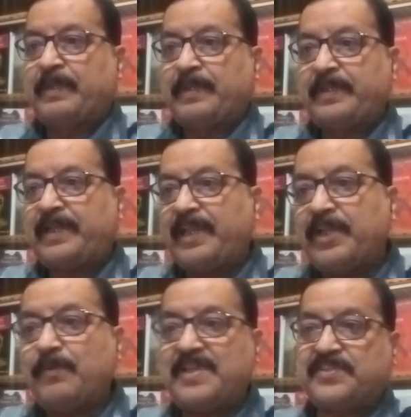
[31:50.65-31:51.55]
The
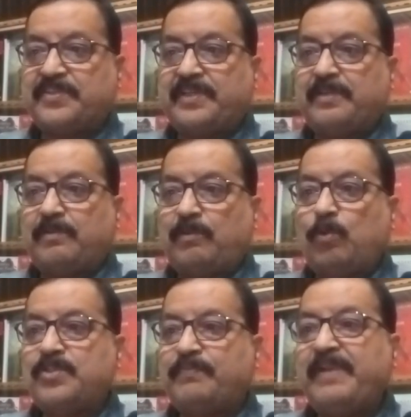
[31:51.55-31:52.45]
linguist
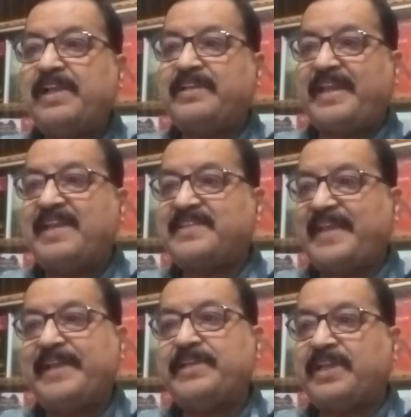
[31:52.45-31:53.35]
whose field is
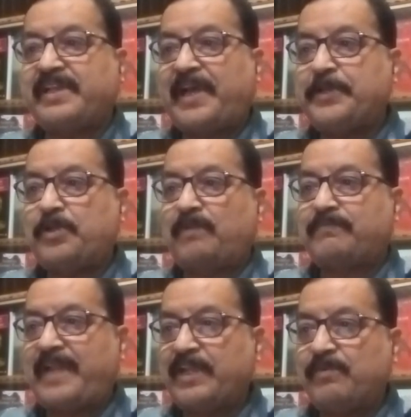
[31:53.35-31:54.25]
any kind of
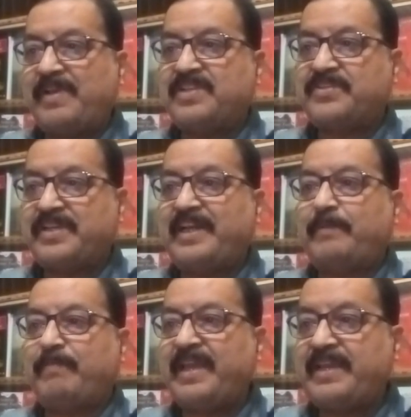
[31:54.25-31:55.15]
language
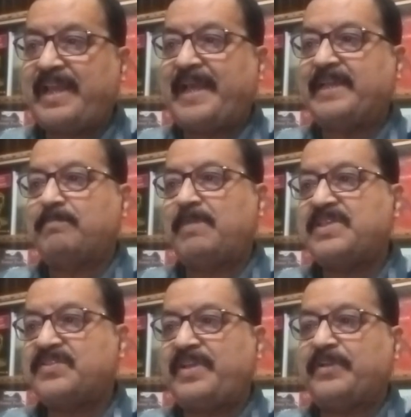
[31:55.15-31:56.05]
may and
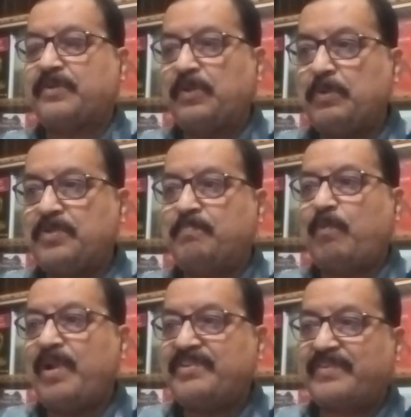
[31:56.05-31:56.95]
must include
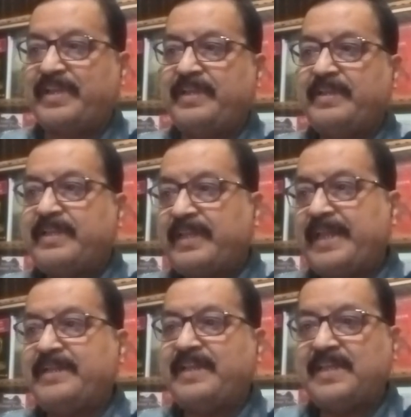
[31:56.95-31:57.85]
poetry
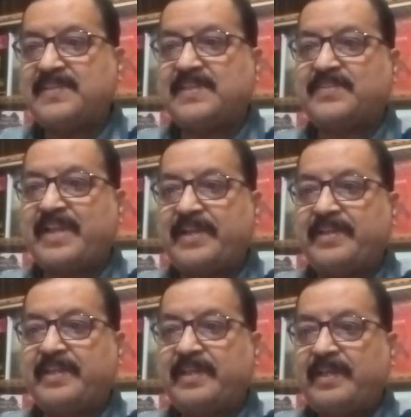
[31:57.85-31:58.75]
in his
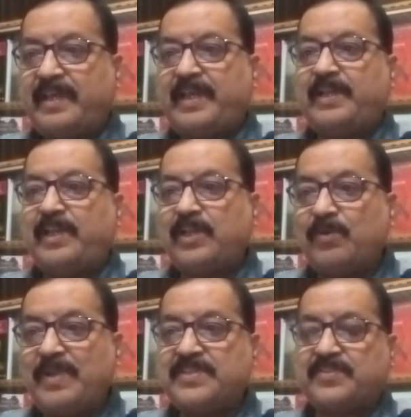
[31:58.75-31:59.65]
study. A
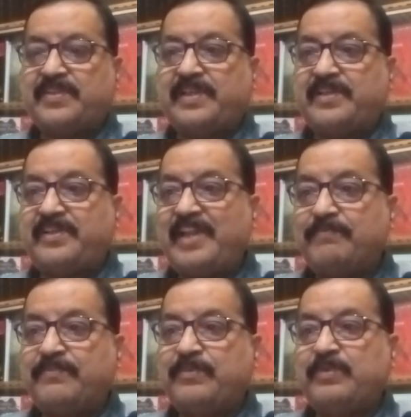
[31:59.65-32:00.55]
linguist deaf
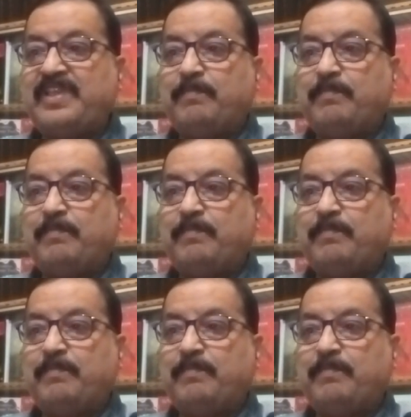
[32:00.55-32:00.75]
to the